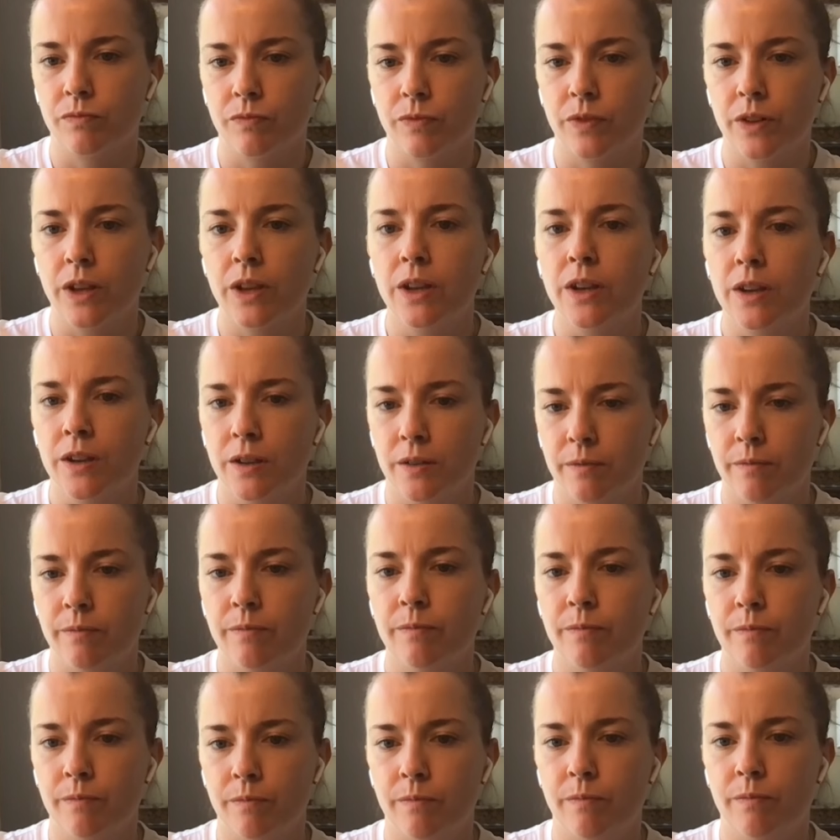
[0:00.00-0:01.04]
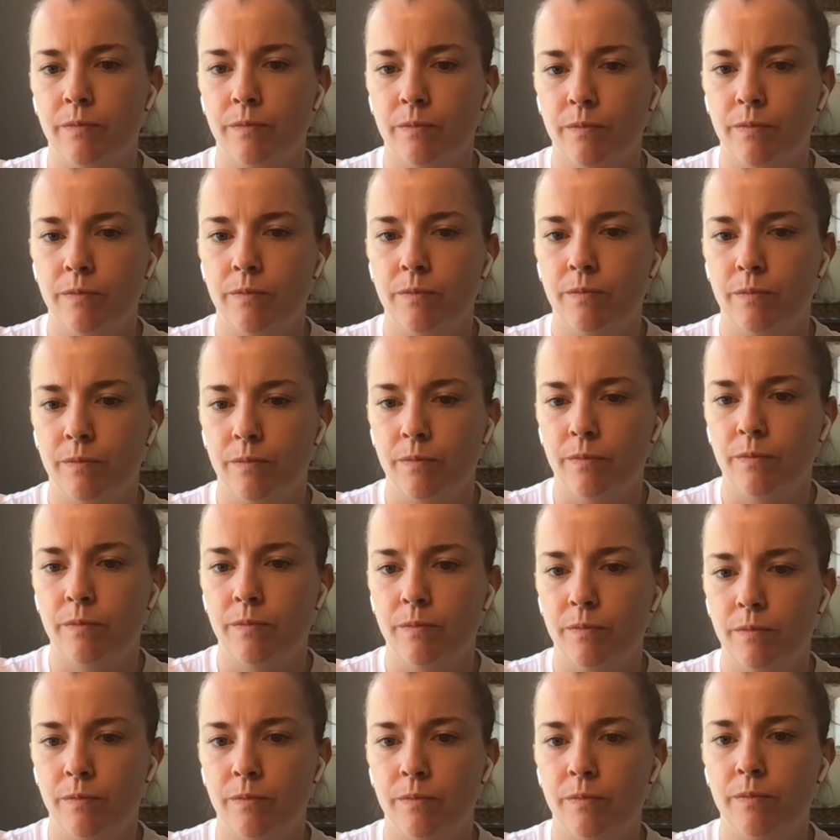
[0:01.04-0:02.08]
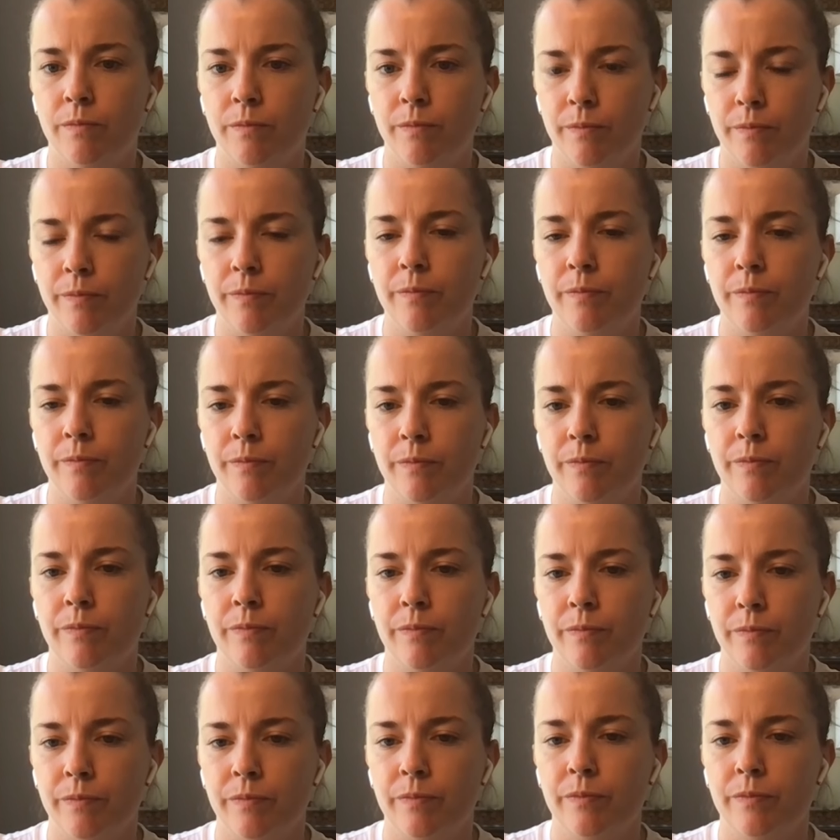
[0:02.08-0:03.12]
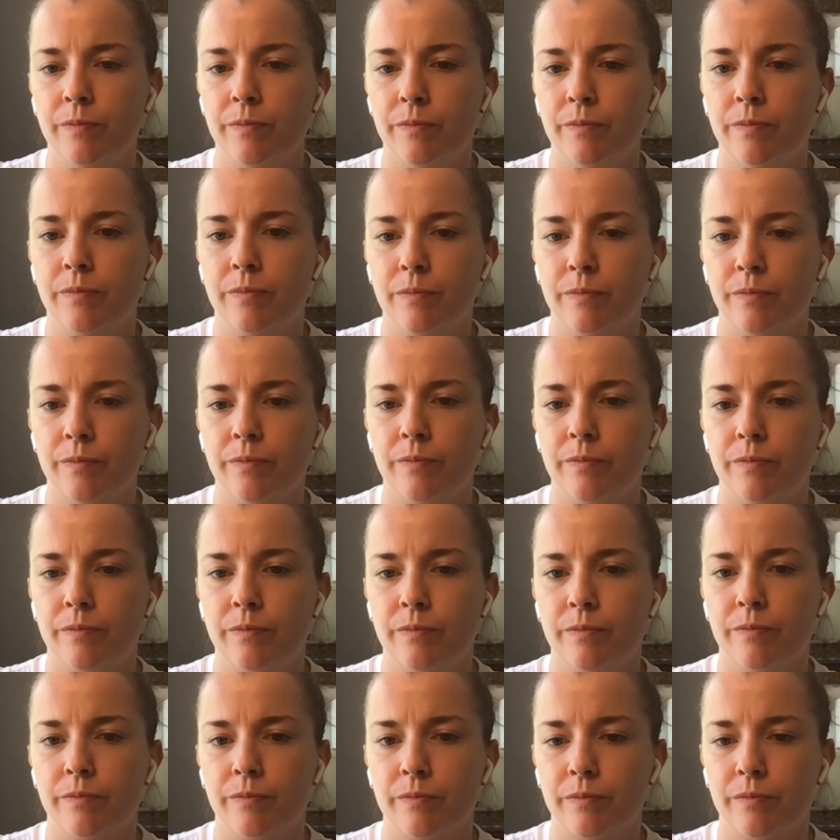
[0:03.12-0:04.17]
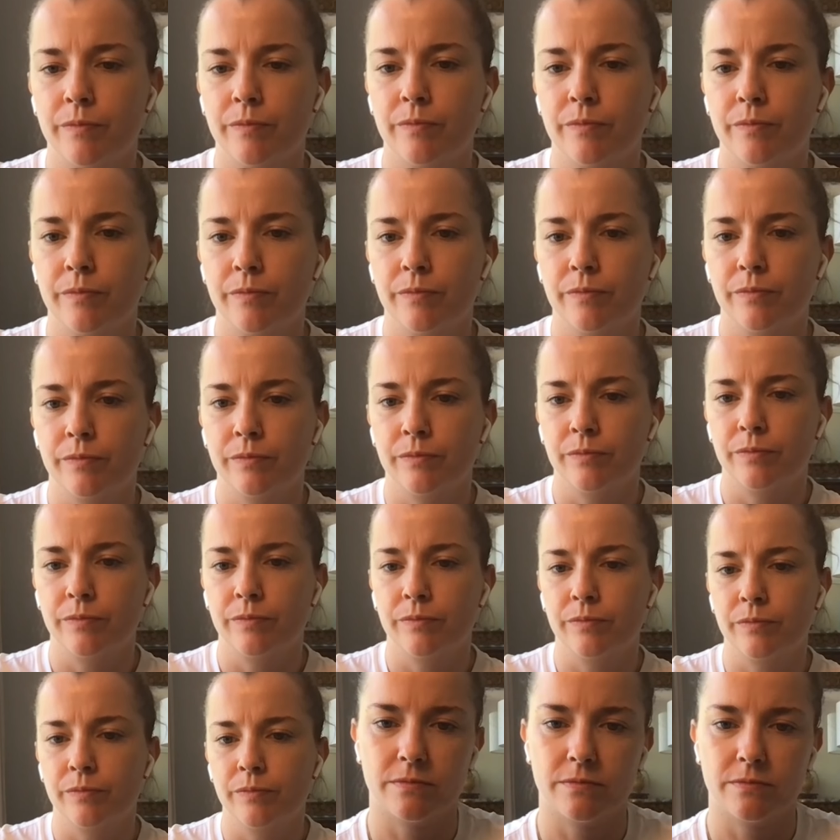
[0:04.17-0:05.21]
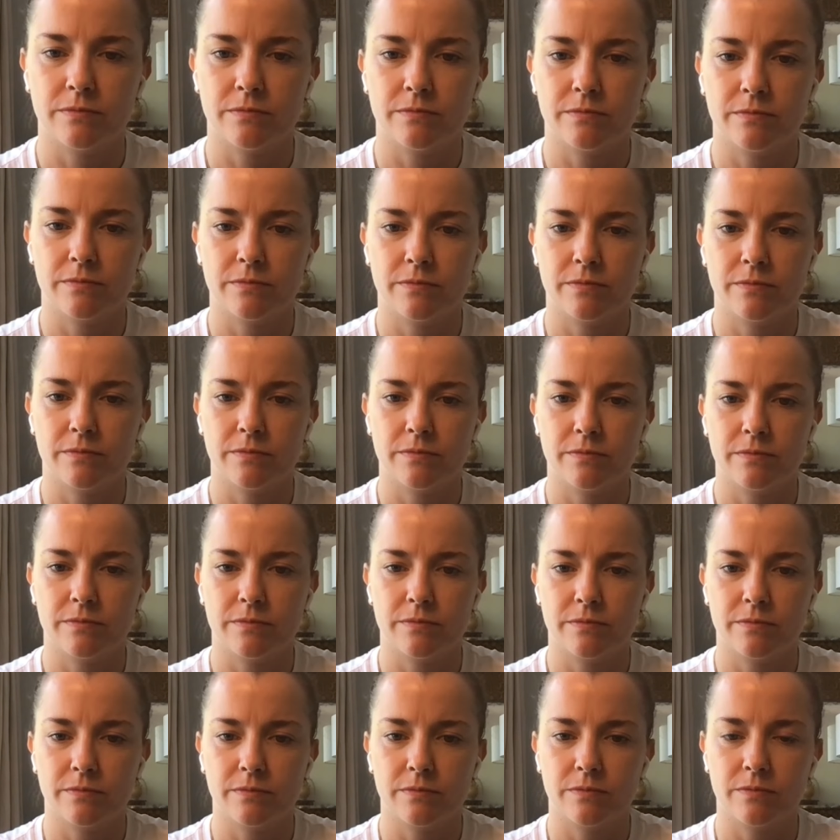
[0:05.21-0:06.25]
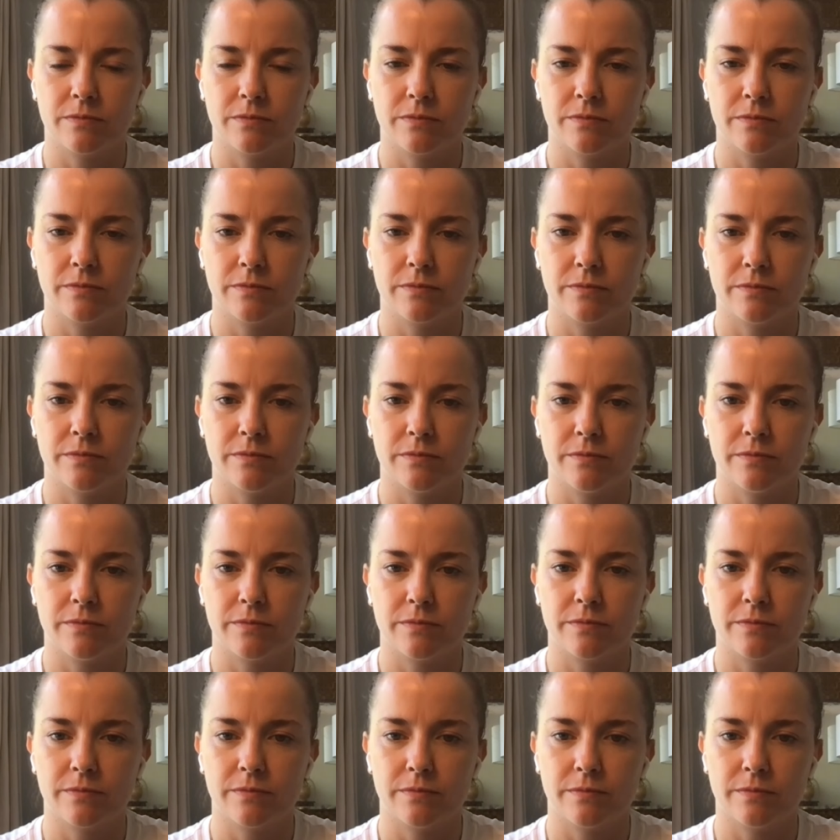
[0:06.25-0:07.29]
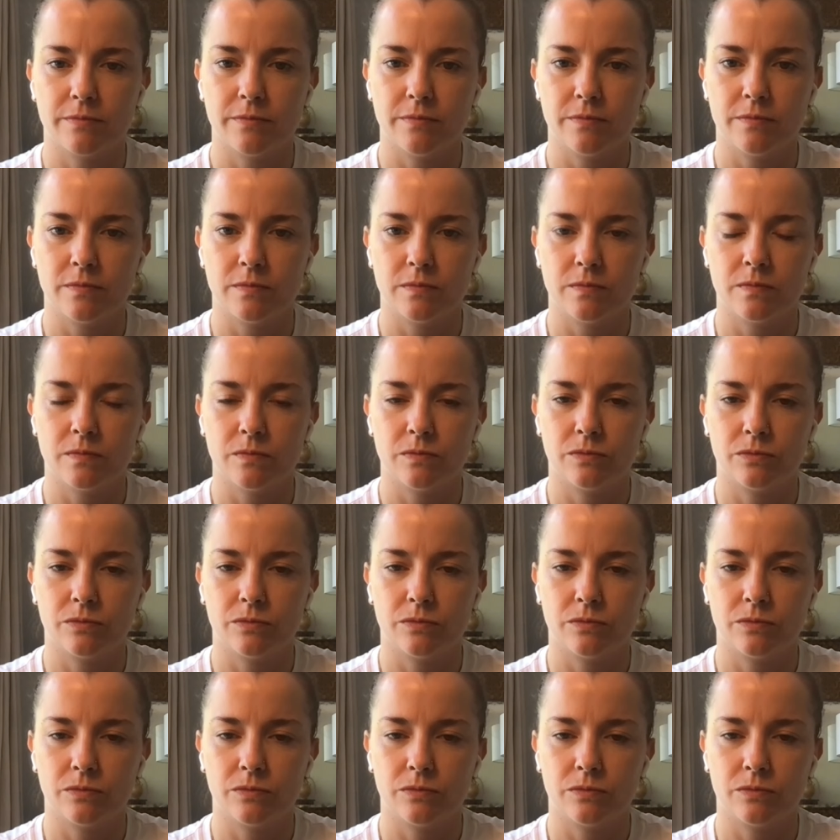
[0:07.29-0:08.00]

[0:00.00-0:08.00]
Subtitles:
This person isn't speaking.